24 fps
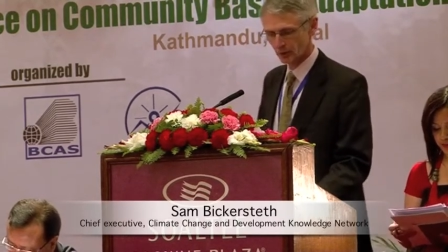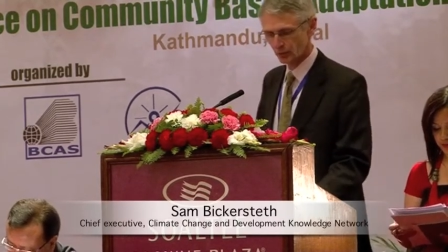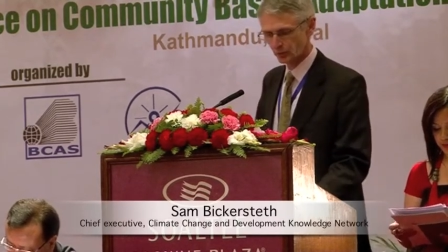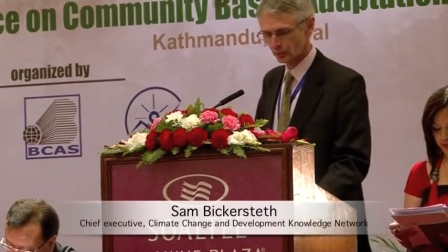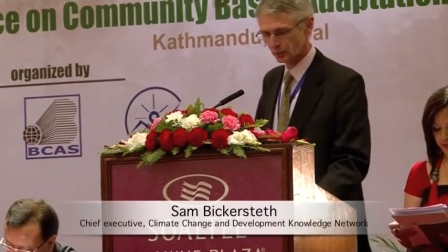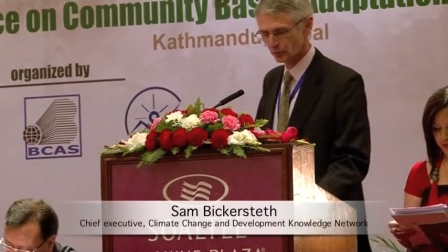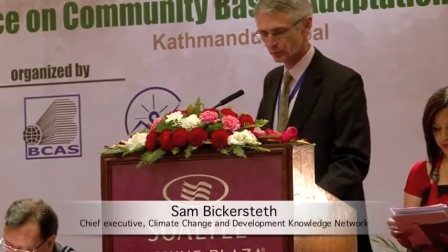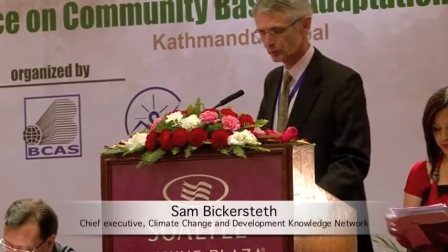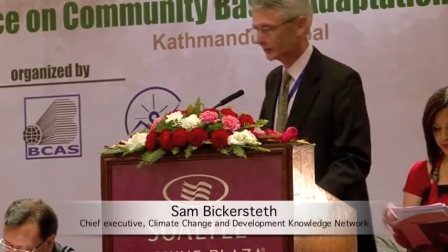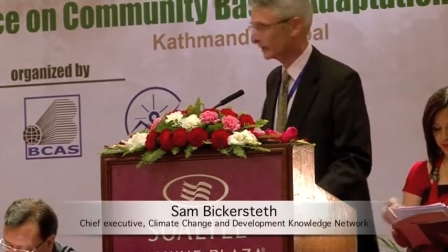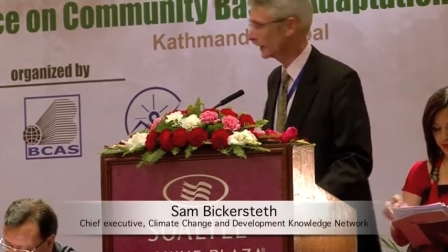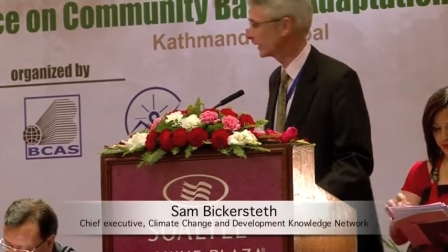
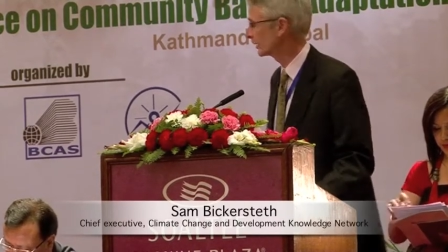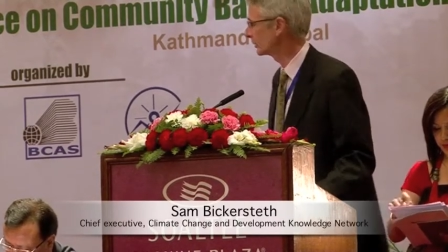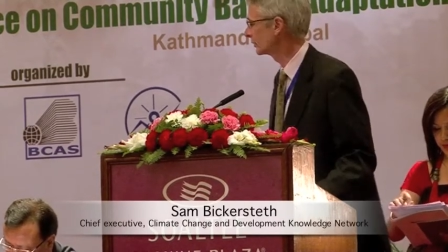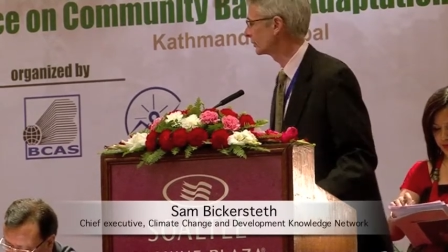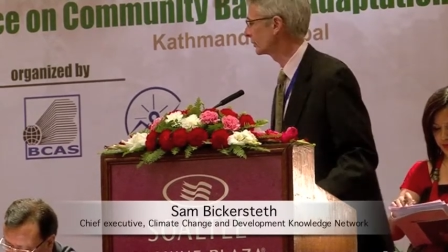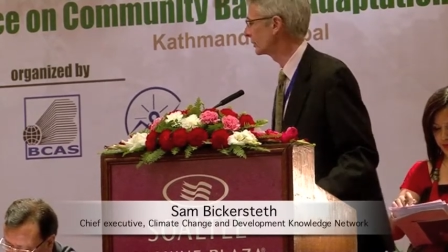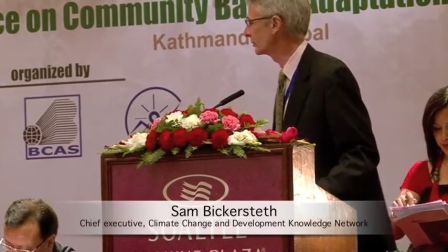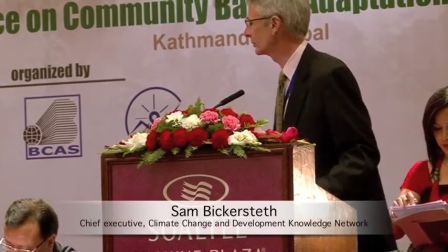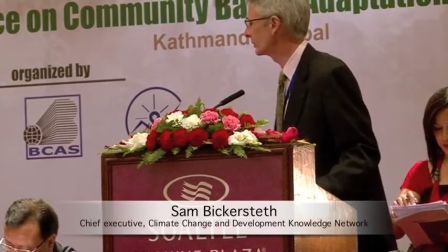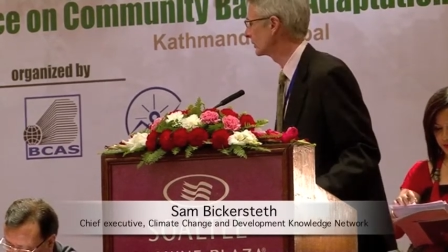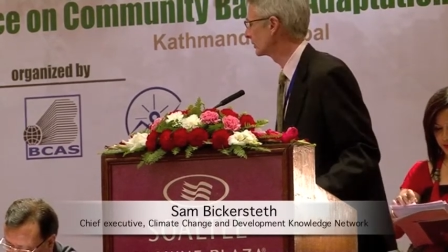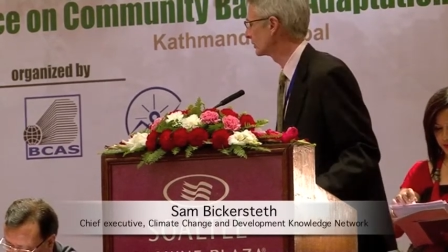Honourable
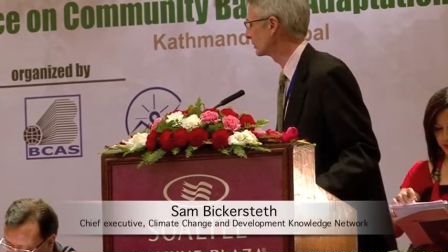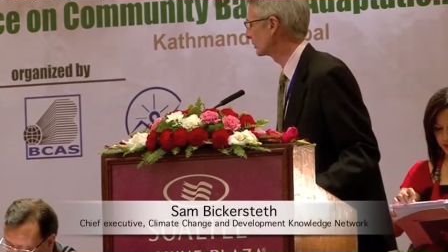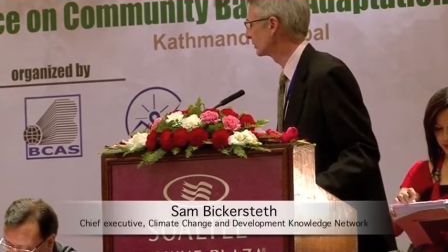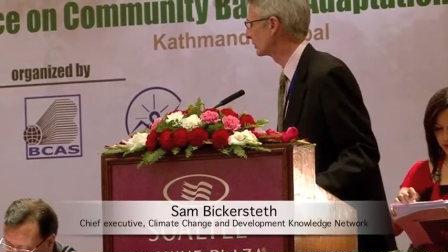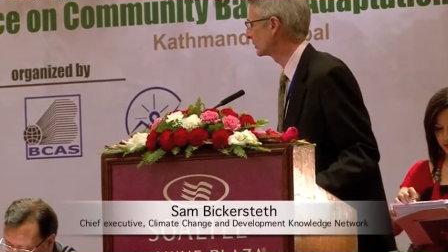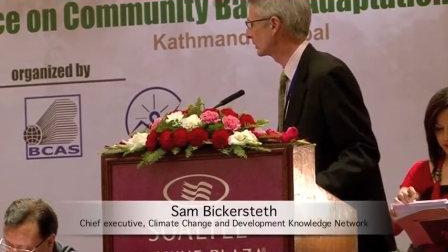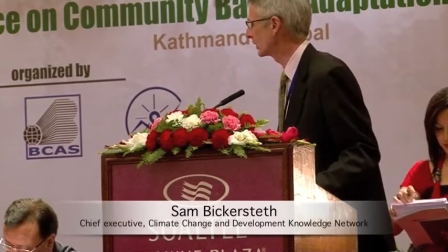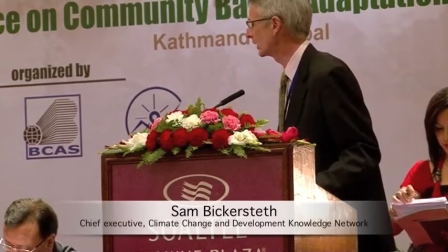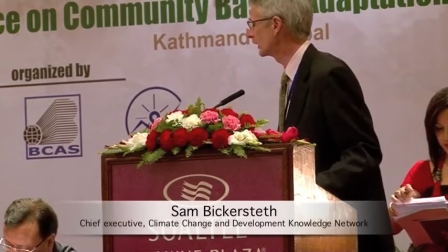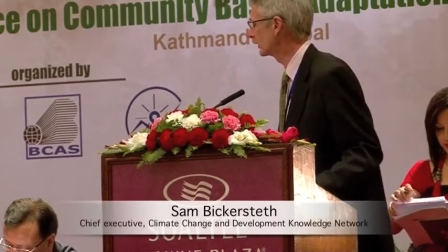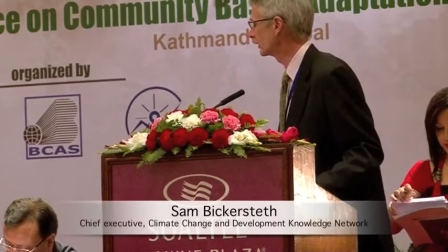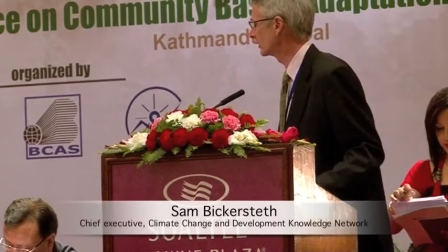Secretary, Ministry of
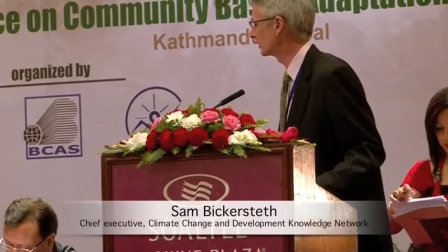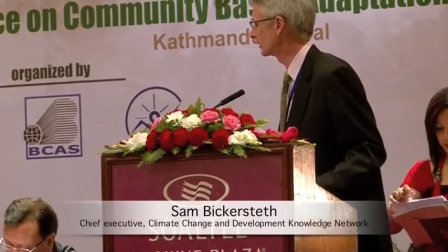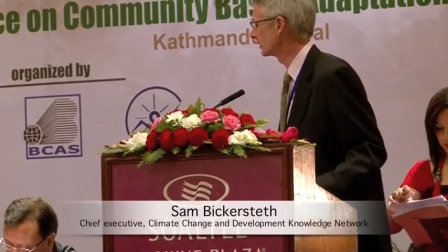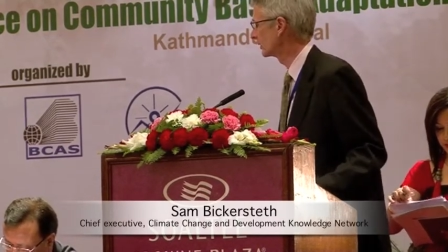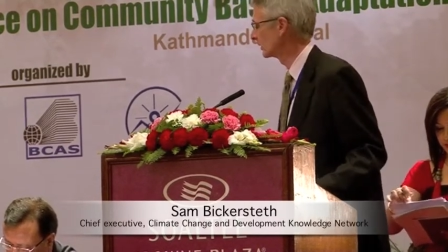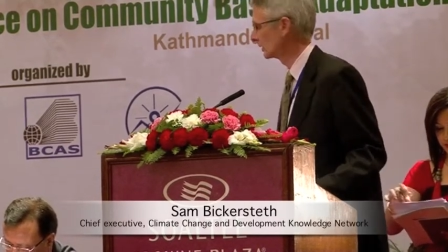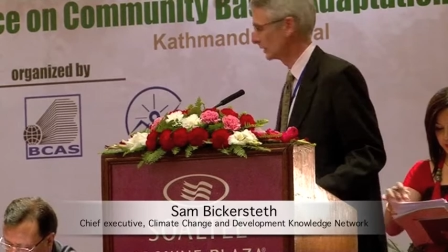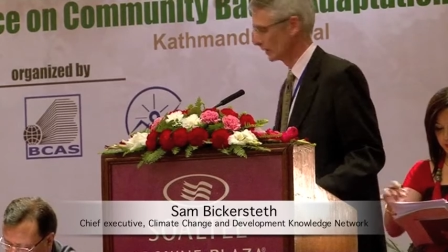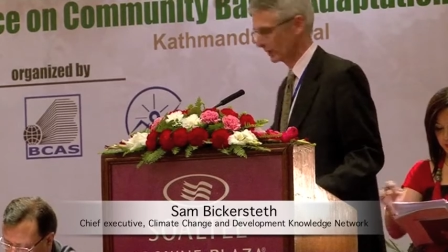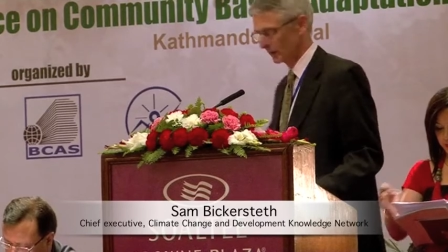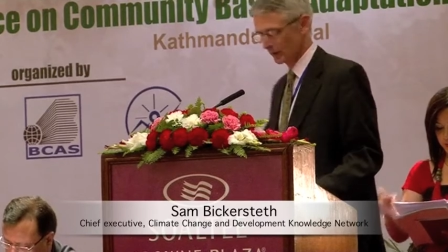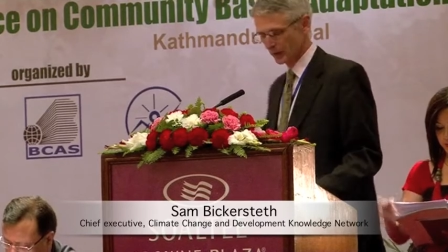Science,
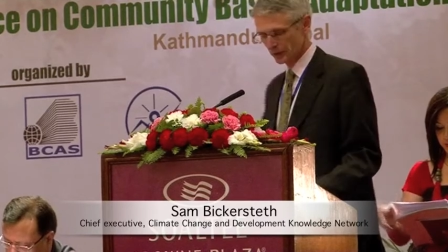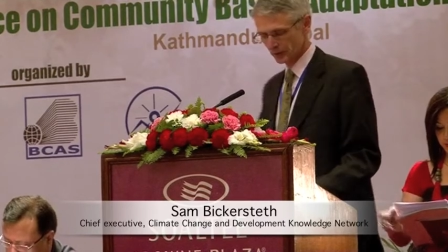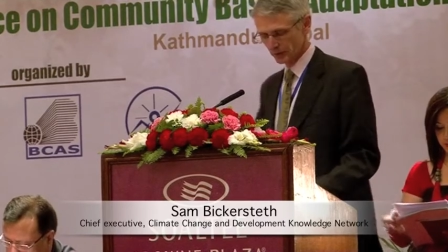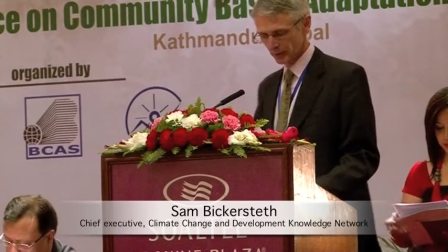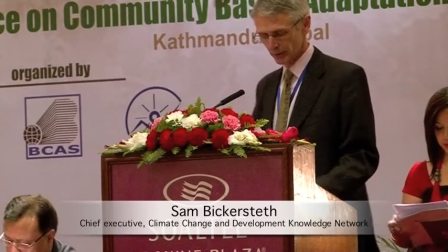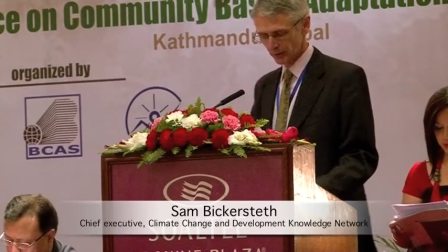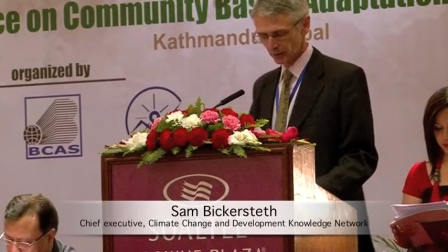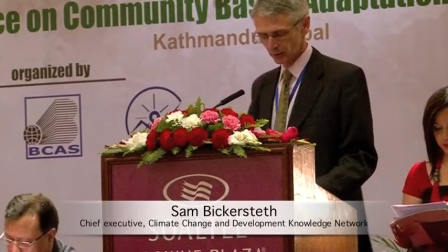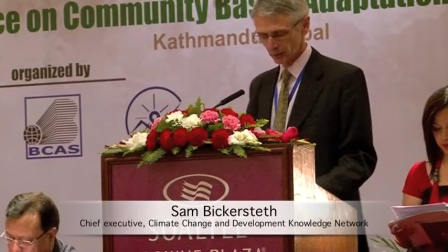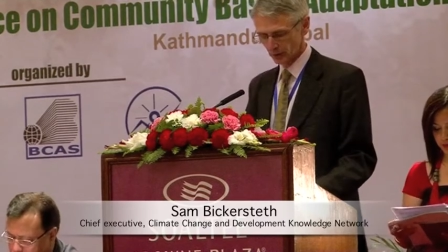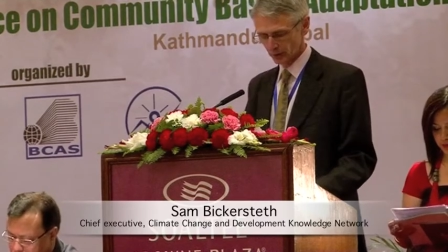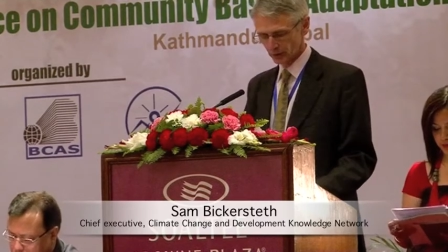
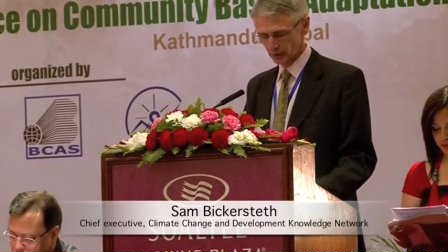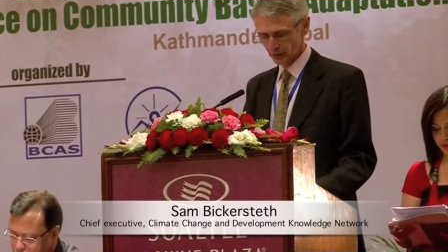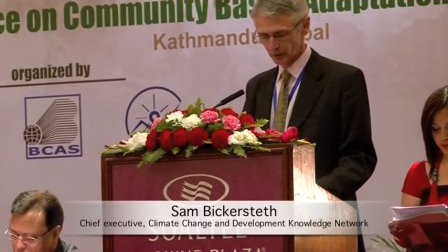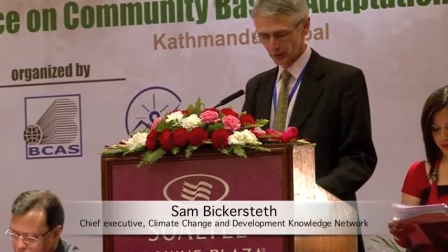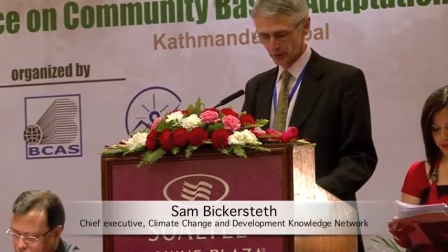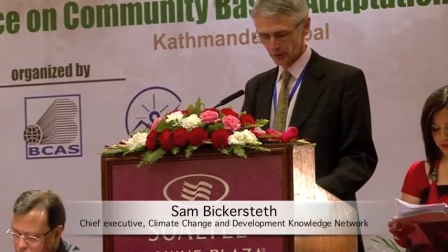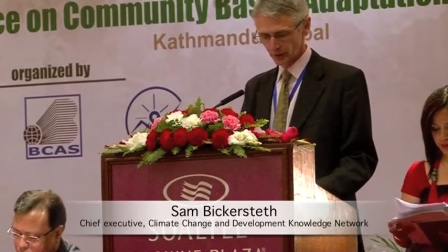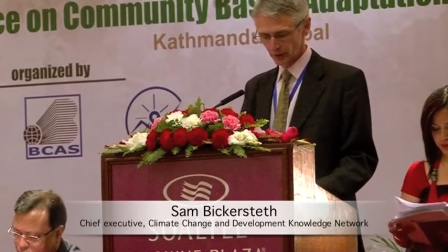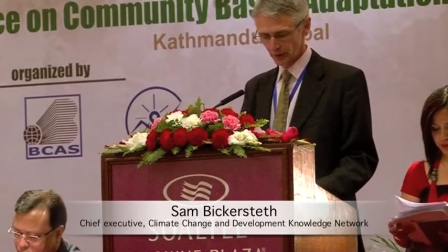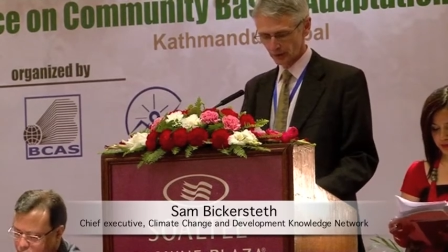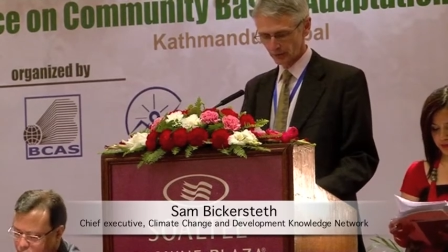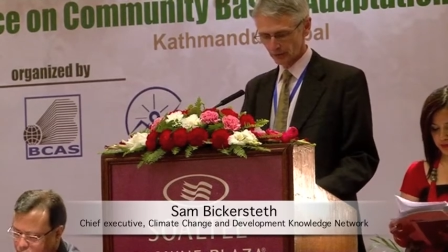
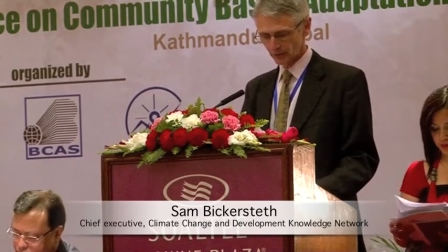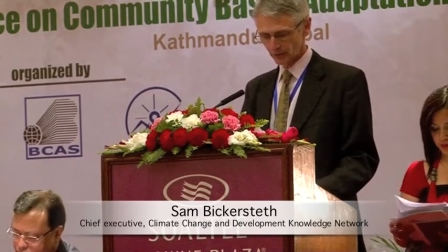Technology and